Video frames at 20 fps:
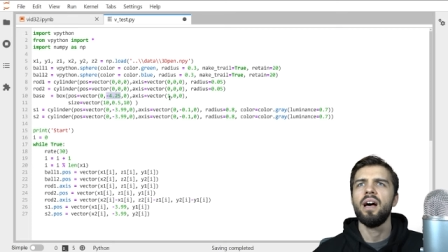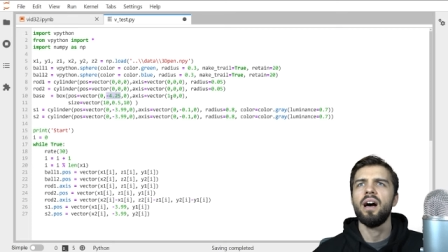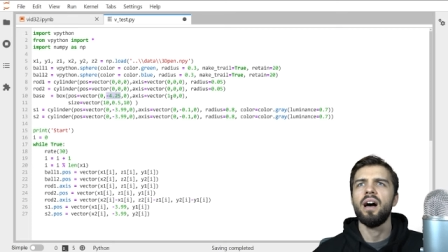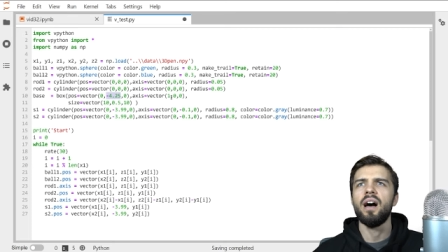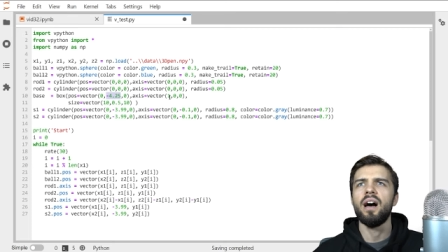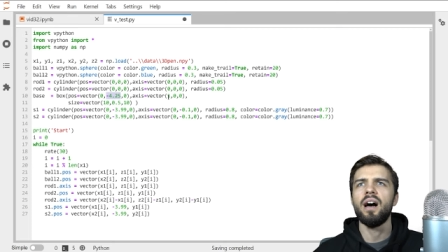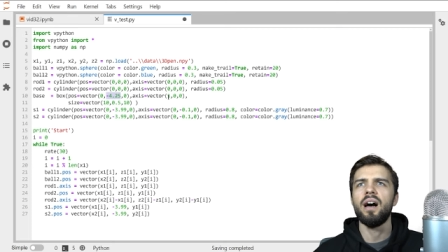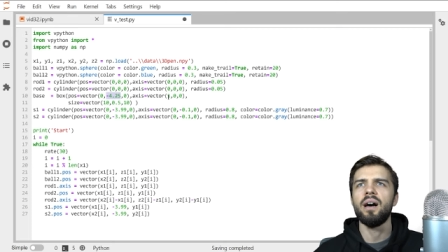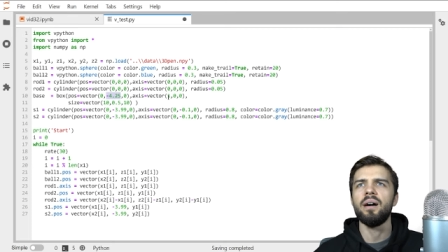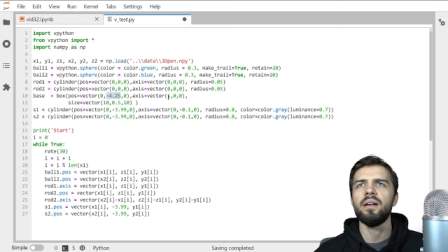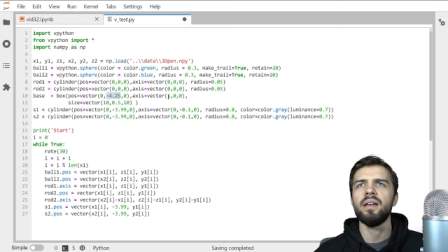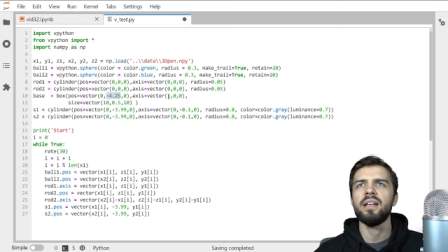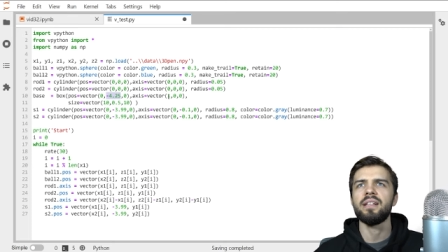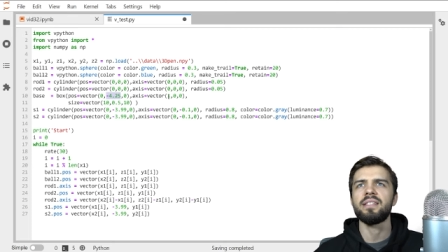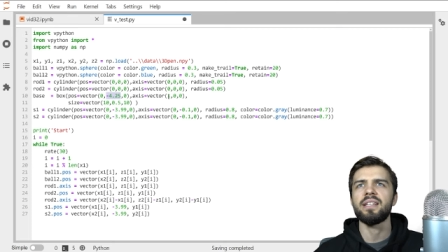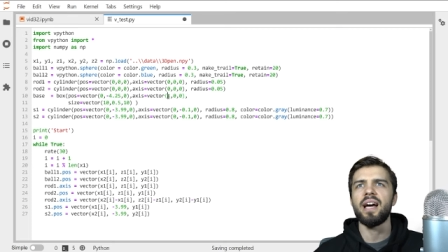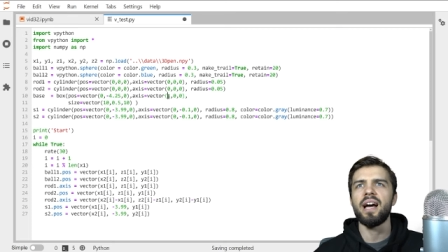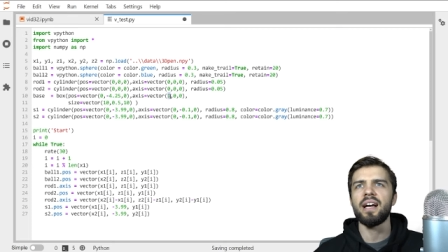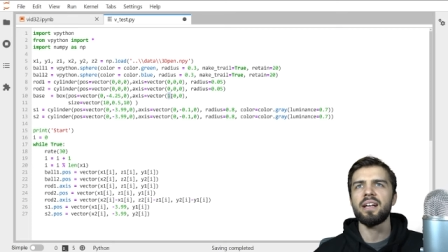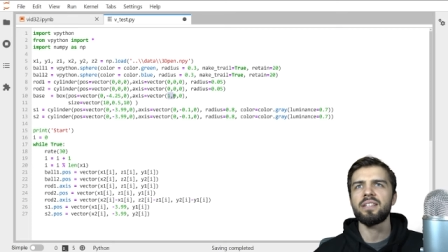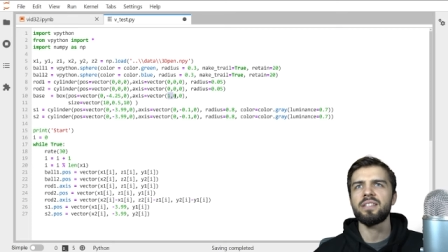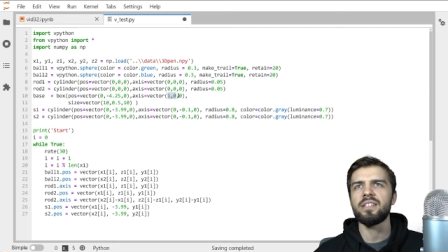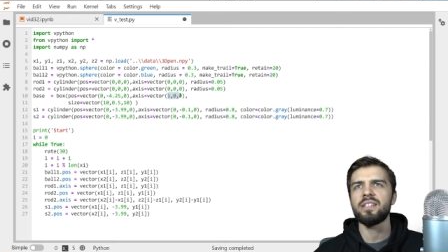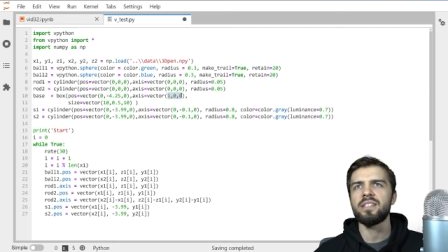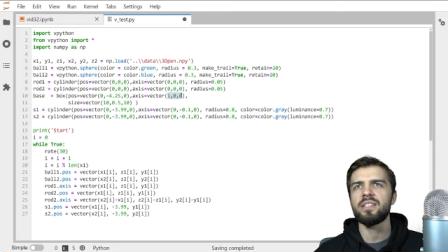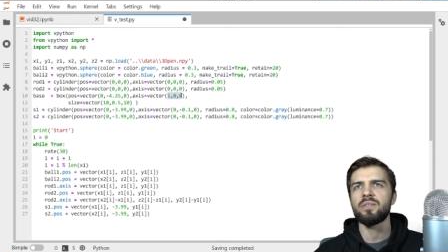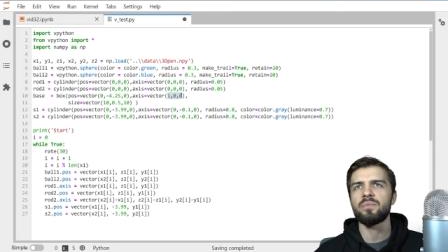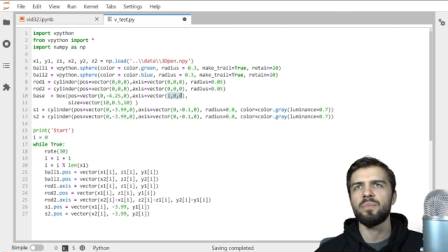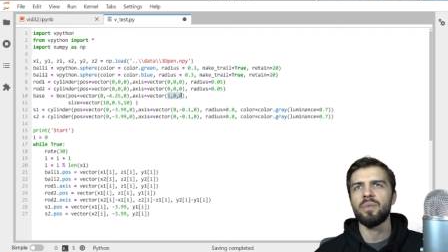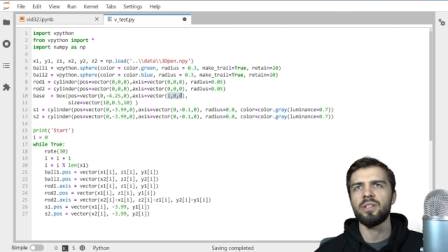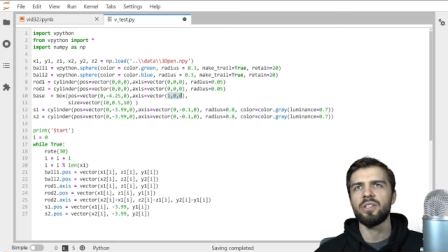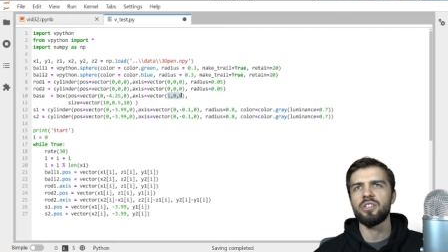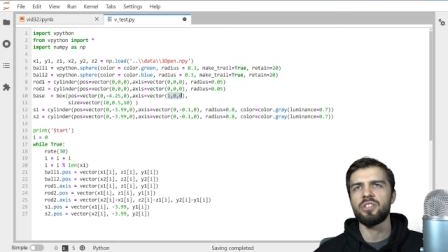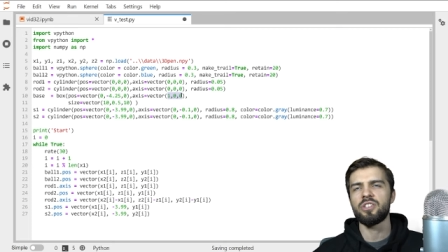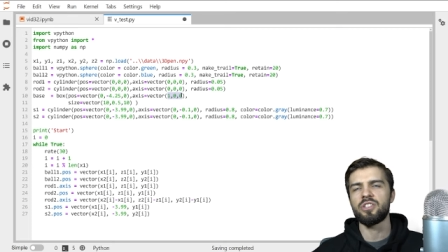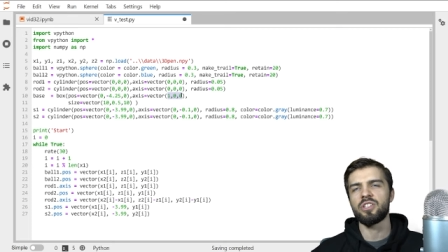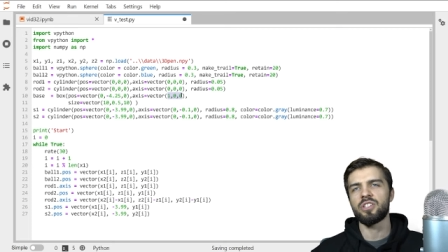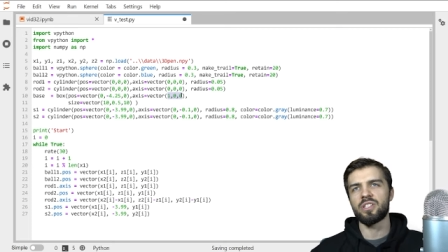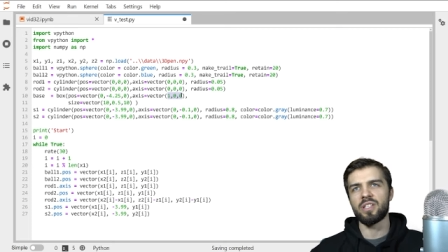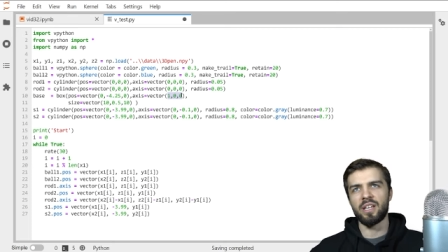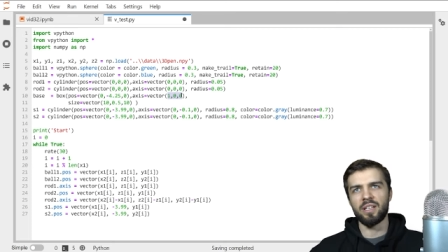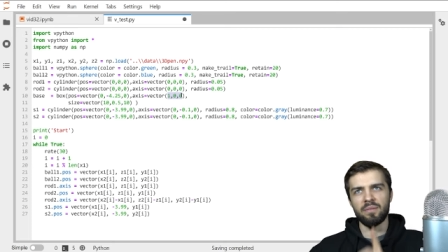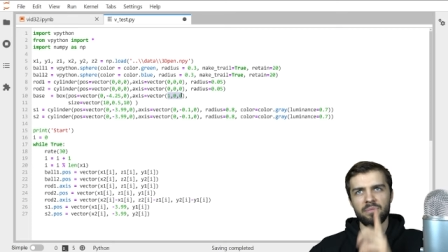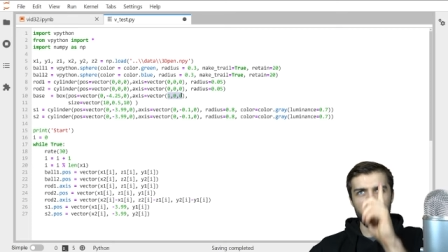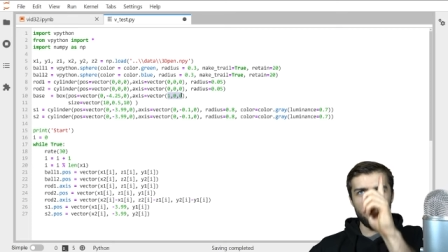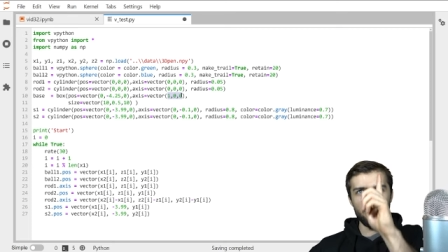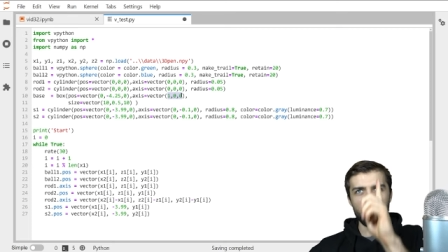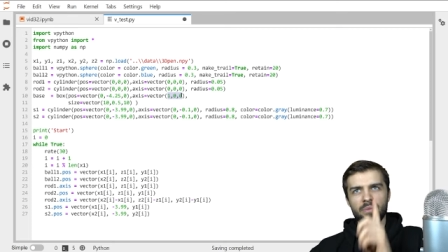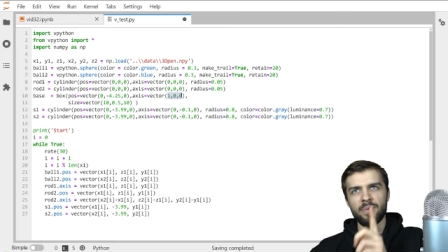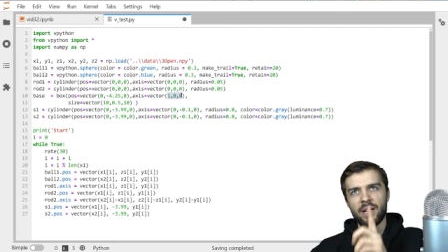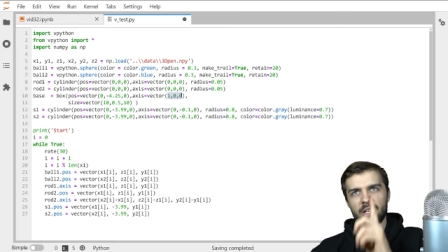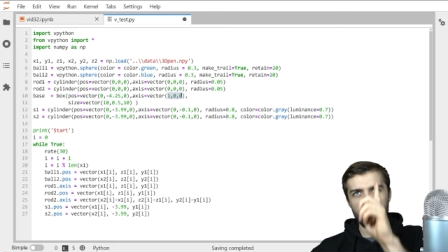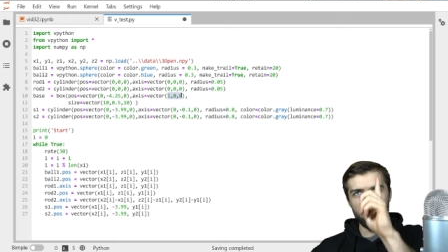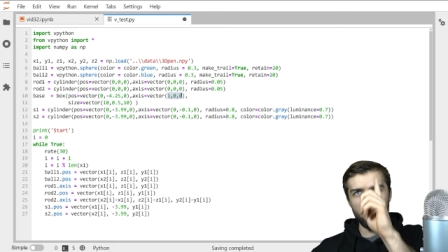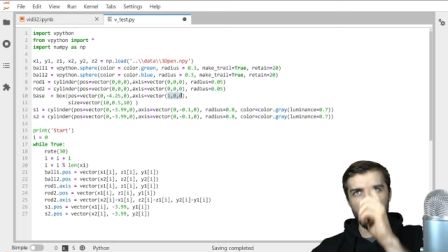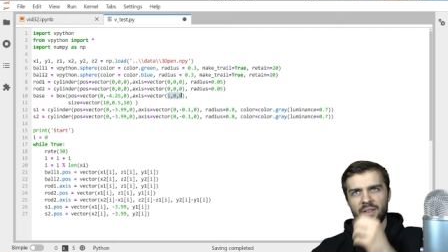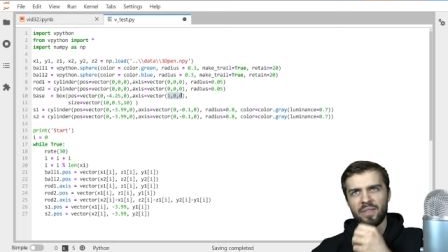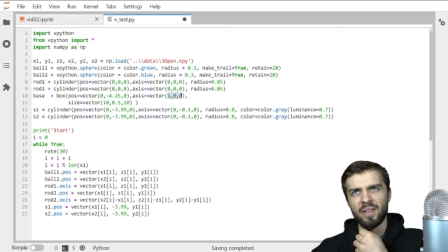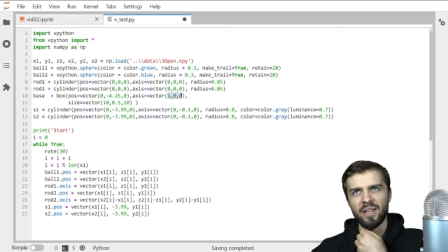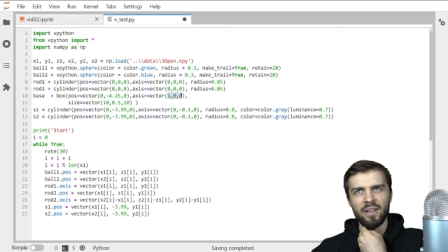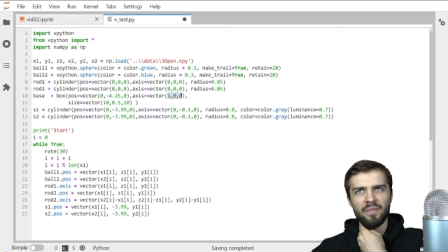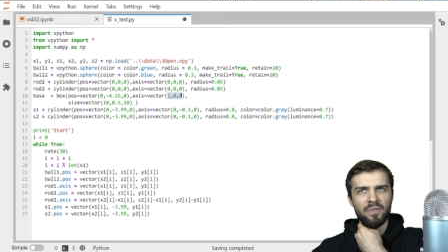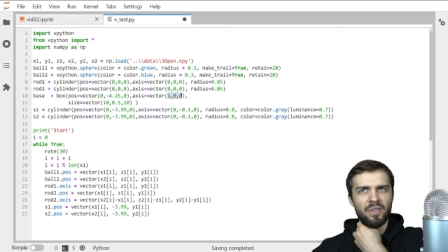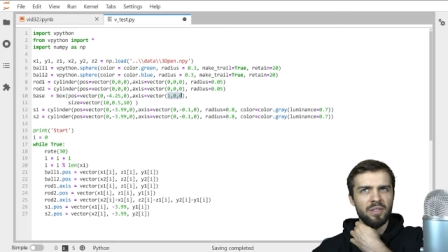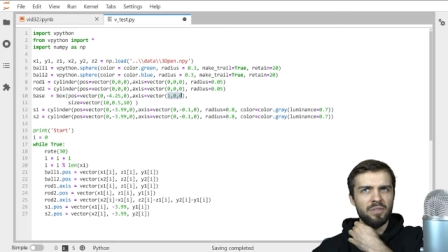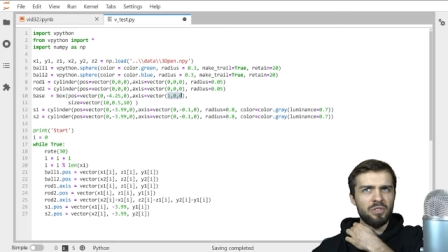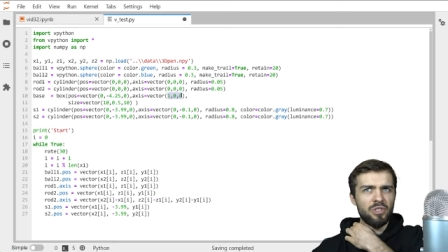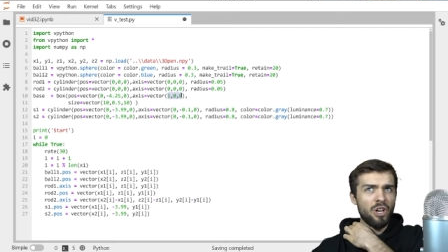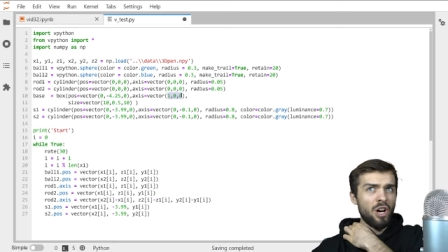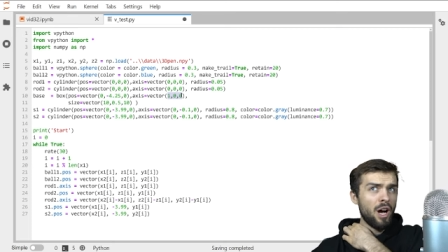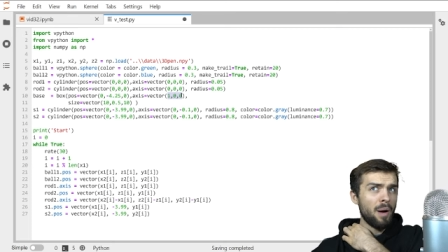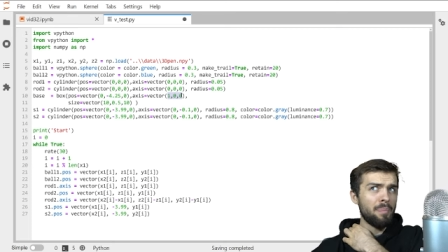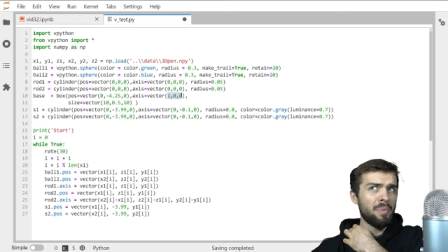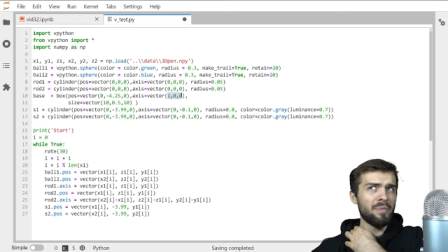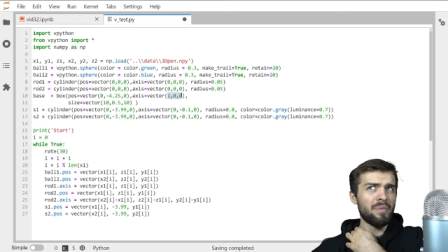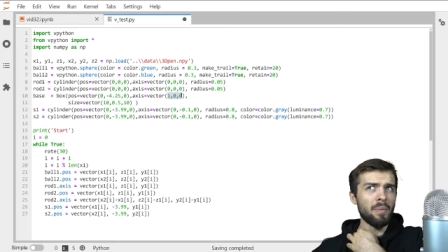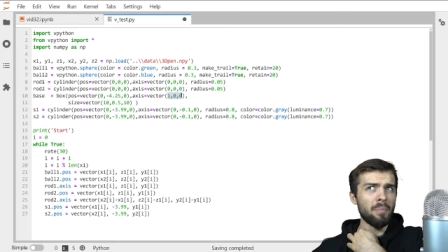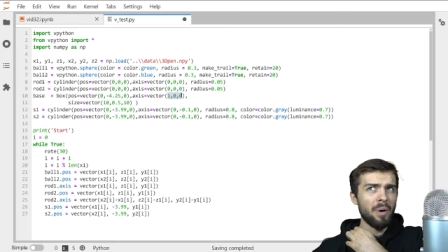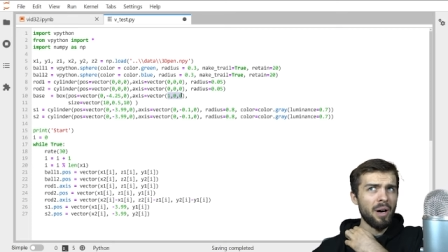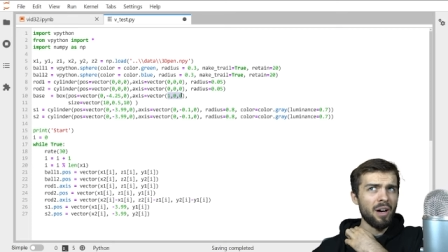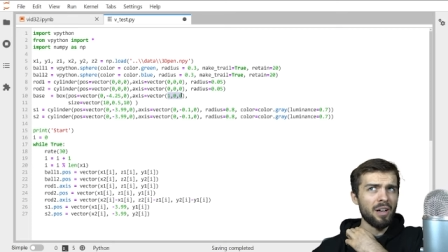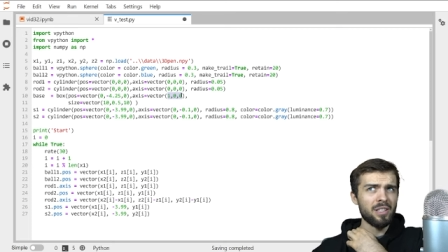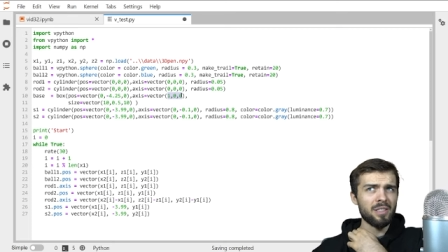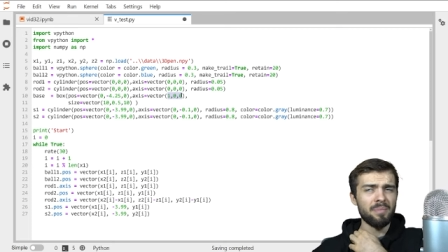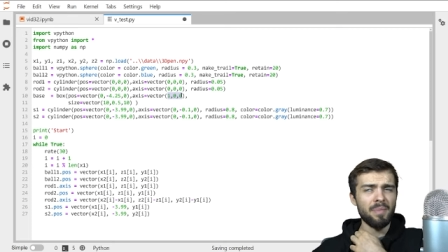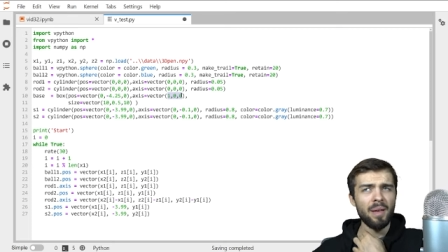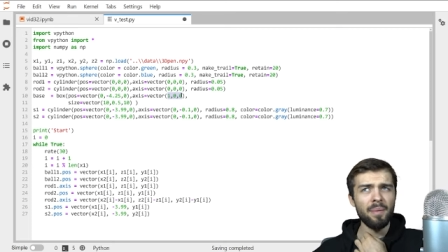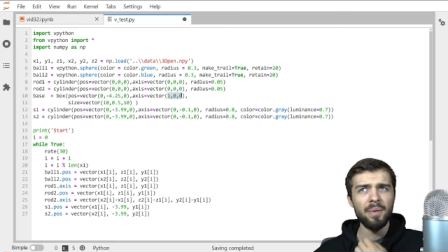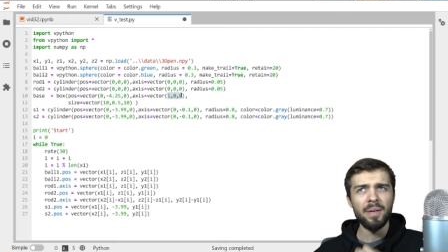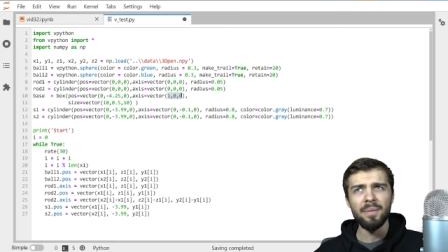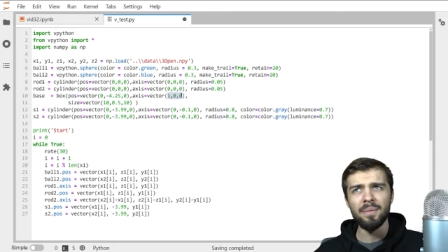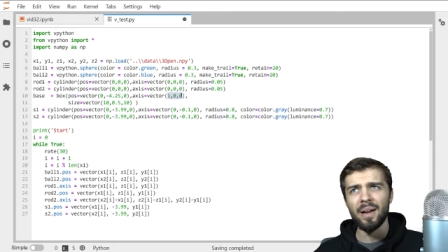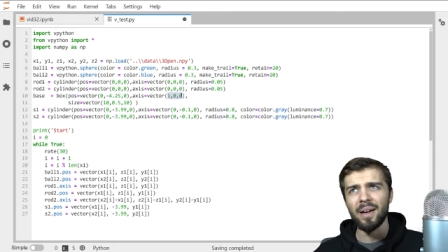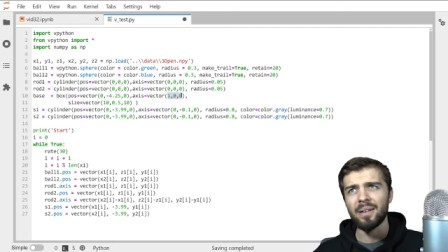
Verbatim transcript: Uh, its axis, well, this is just like the direction I think of the top of the box, maybe.